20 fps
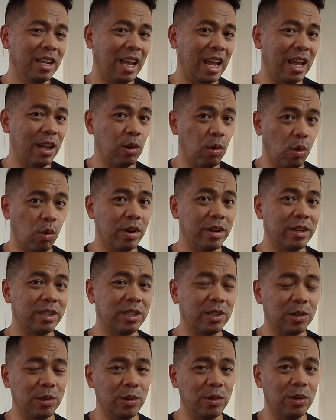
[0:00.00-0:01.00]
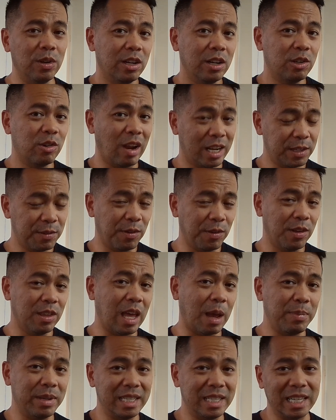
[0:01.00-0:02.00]
in order to transfer
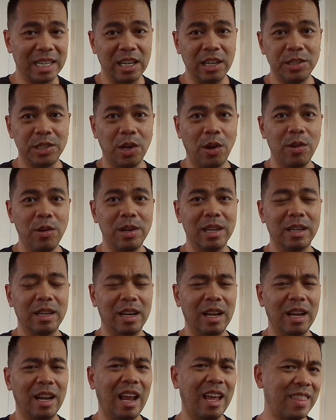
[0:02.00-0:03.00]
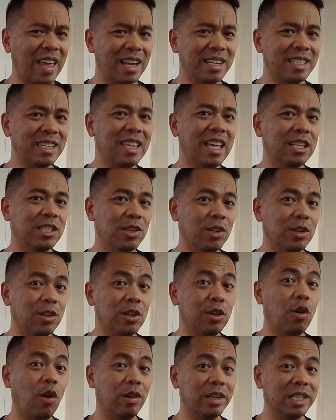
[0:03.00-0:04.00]
that particular token. And that's there so
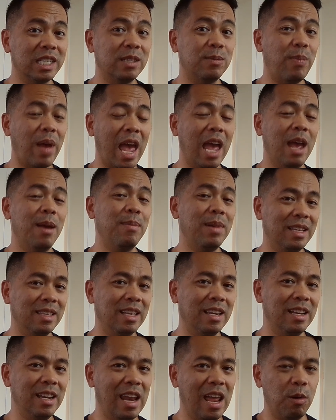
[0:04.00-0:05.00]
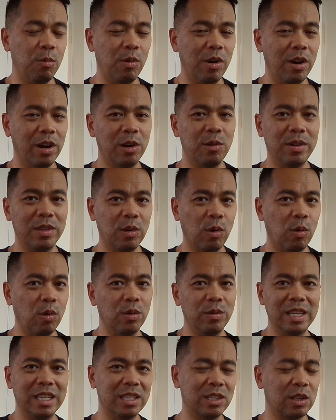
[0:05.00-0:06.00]
you're not spamming the network with
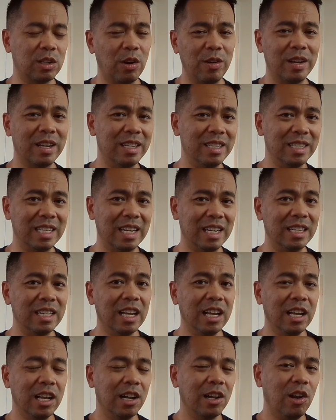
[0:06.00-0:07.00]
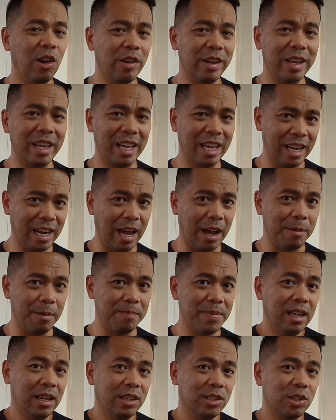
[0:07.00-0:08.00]
all these tokens and clogging it
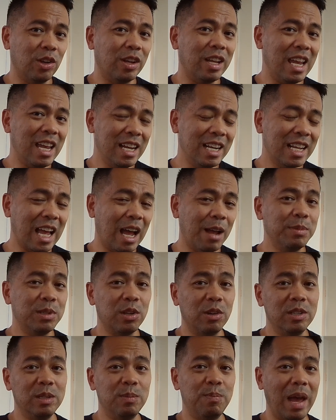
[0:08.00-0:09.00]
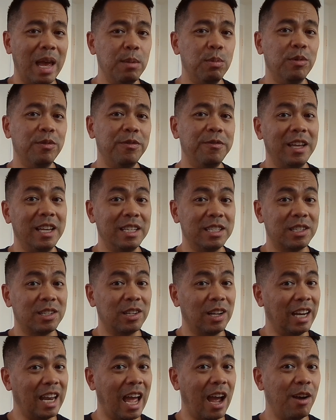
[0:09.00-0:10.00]
up. So in comes those Babel fees
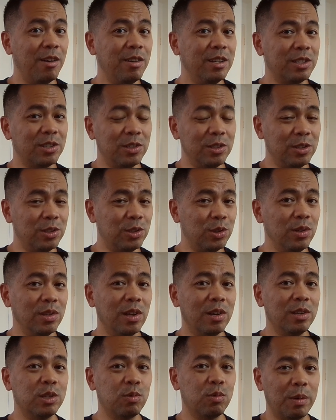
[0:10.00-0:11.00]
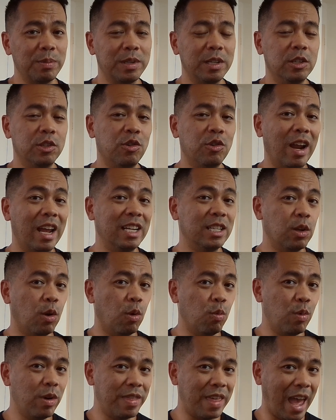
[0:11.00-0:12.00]
to allow you to do those swaps and trades
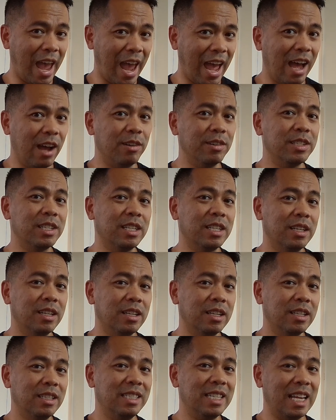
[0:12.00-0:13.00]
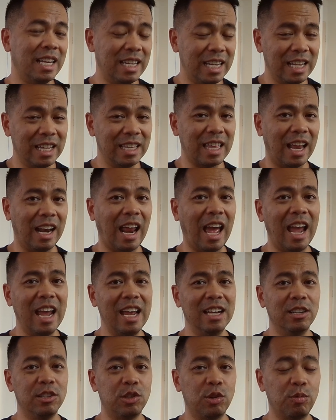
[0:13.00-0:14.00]
without sending that
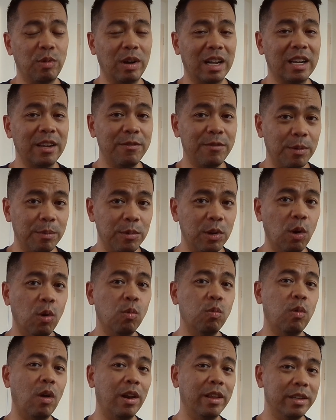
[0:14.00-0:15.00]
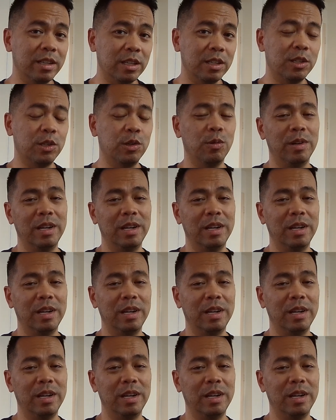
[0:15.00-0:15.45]
ADA directly from your wallet to